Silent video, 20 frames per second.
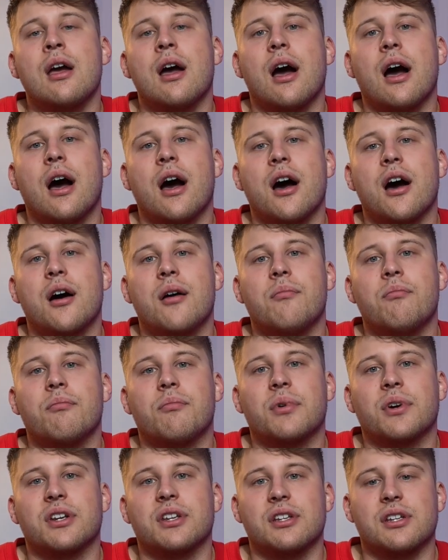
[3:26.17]

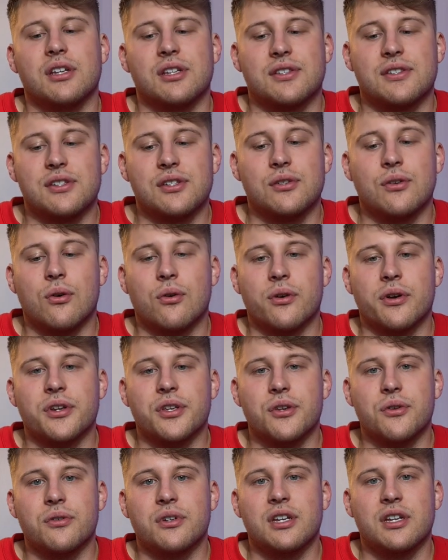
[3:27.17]
But it's your
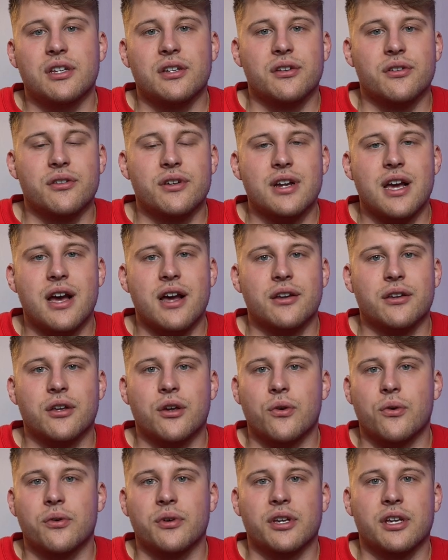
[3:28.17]
unit. You're not
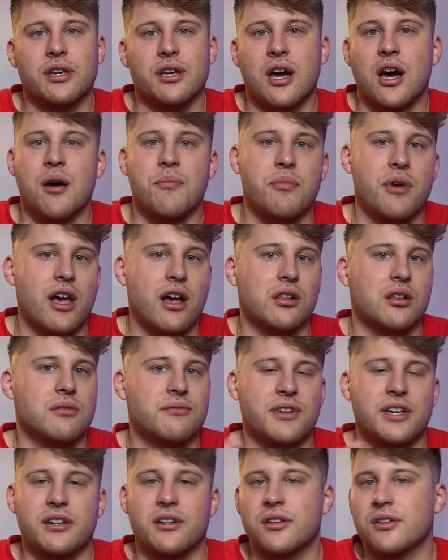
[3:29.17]
going up
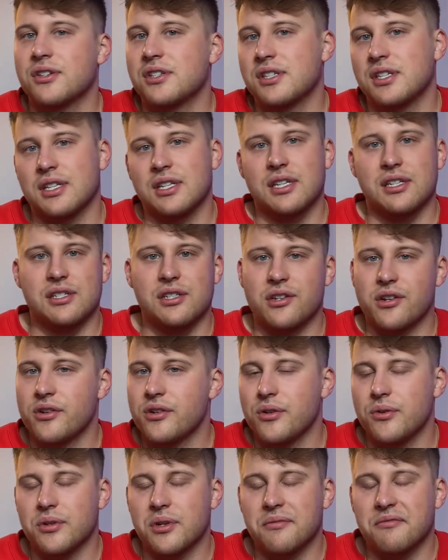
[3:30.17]
elevators to get to your
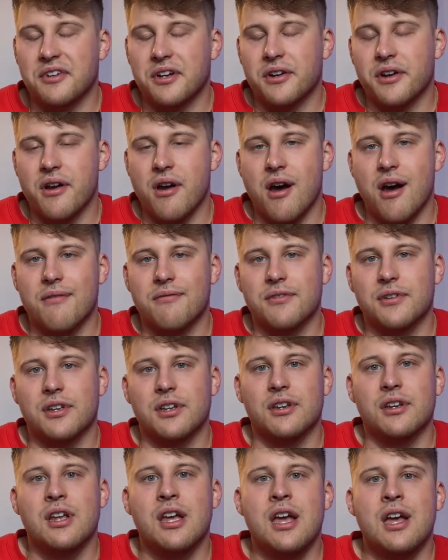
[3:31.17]
unit very
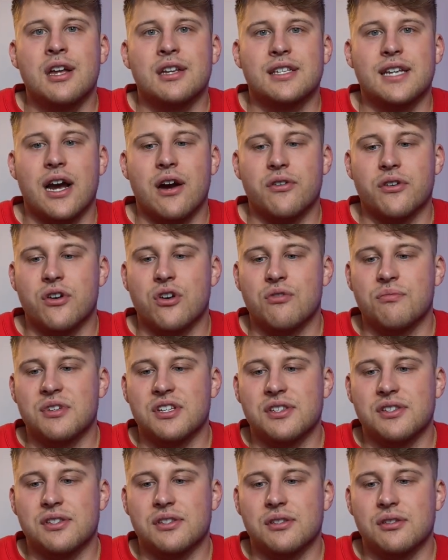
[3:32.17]
often. Townhome
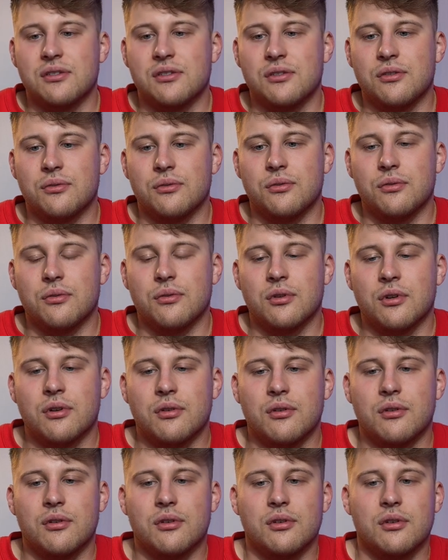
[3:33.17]
is you
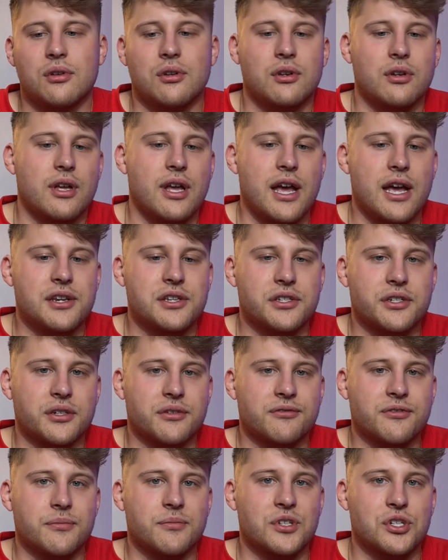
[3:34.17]
enter
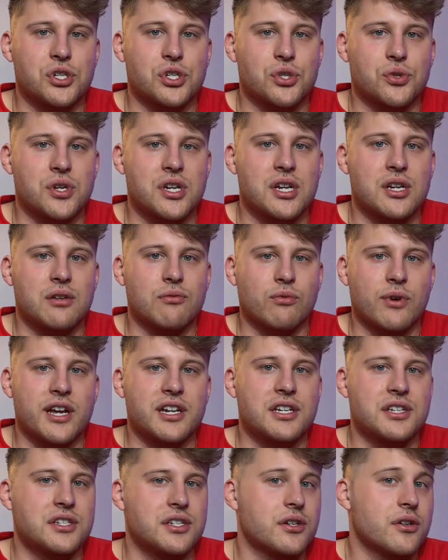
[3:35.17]
from the street right
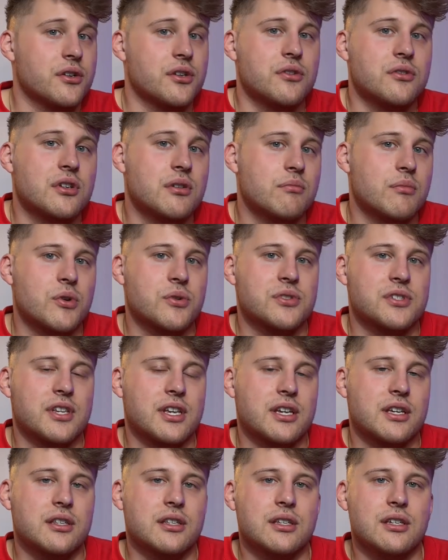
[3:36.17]
into your unit most
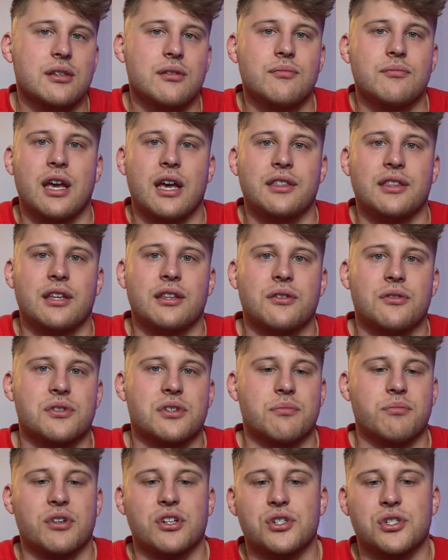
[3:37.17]
likely. And then there's a
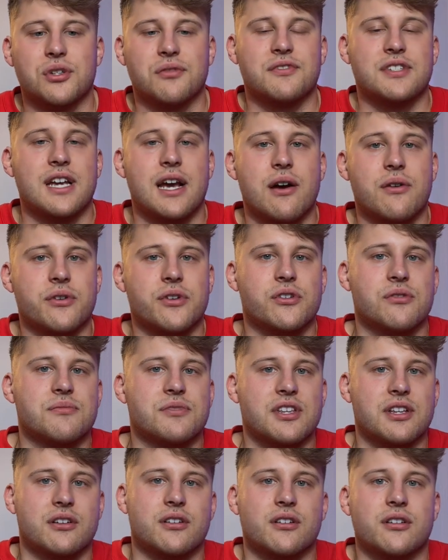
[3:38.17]
bunch of townhomes
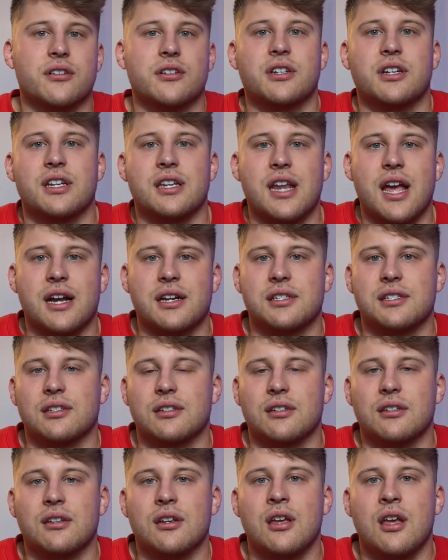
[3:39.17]
that are
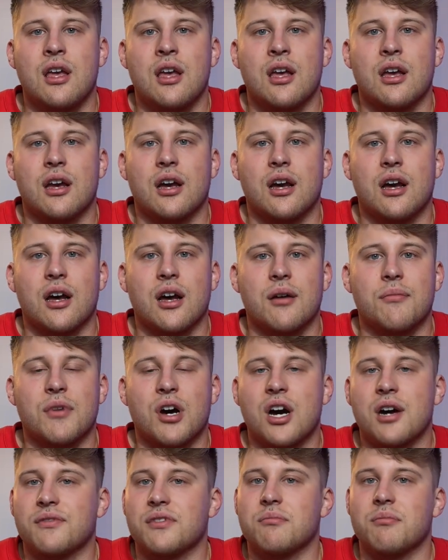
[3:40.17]
connected,
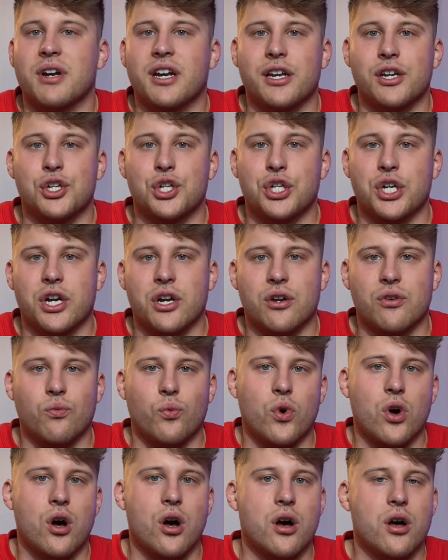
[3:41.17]
often by a shared
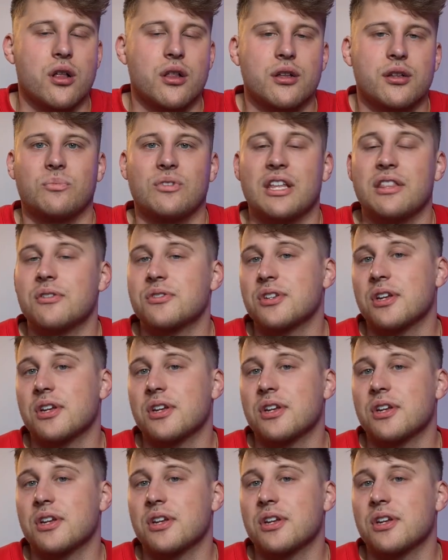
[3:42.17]
wall. Then there's